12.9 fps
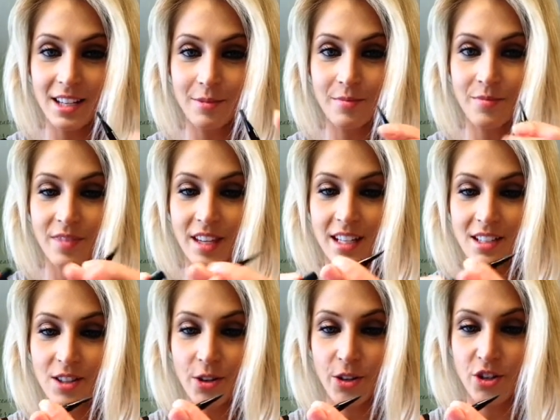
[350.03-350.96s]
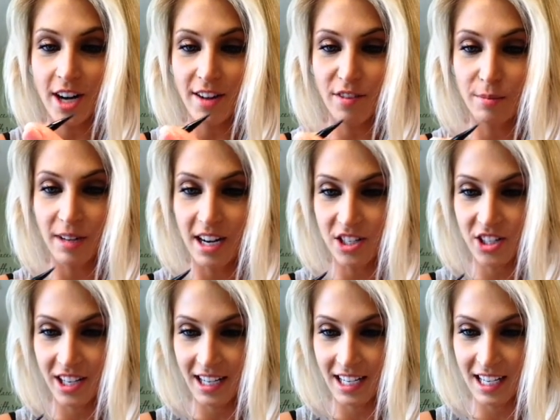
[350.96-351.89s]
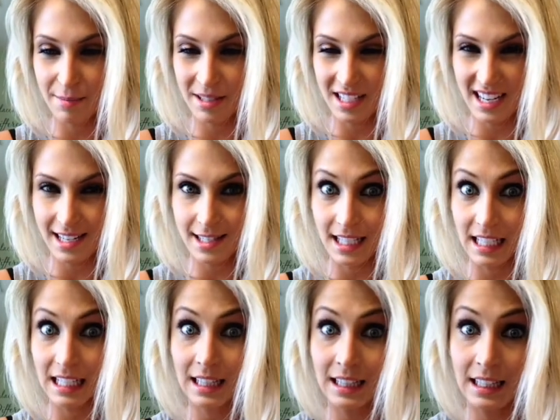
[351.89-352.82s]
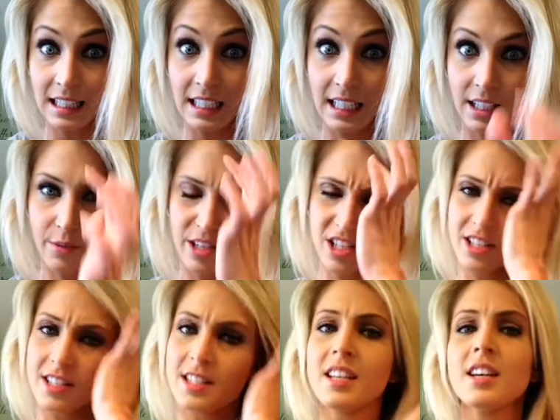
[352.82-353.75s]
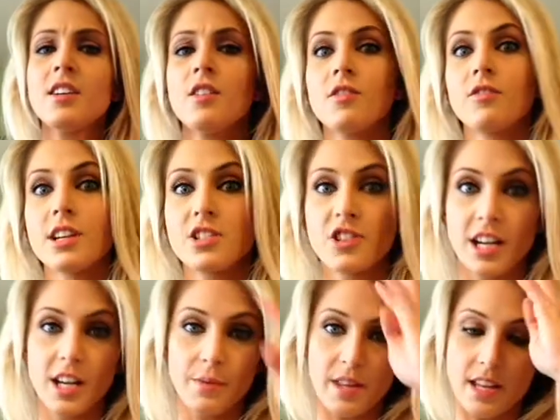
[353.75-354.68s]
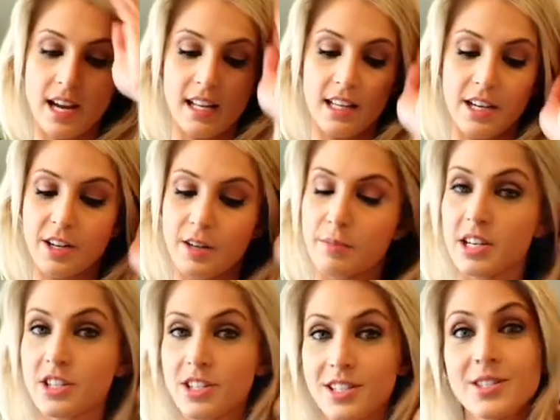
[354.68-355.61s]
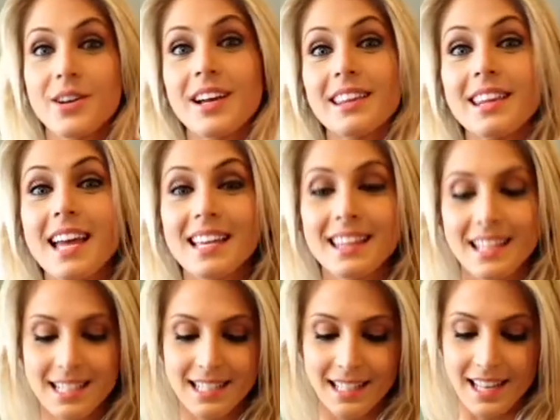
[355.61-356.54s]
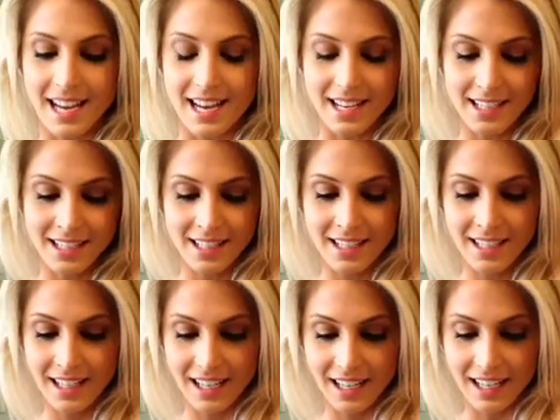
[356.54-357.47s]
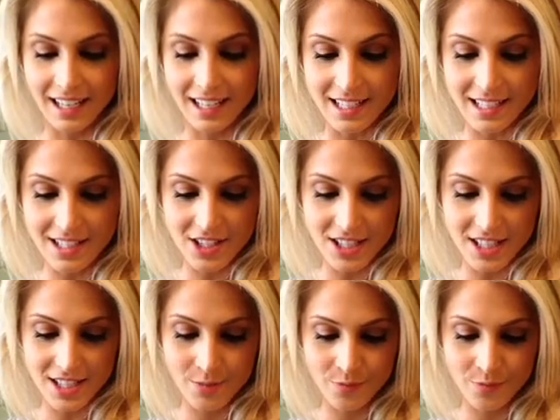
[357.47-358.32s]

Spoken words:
A little travel brush, and it keeps it nice and clean, which is frustrating with eyeliner brushes. So I like that it did that, and it just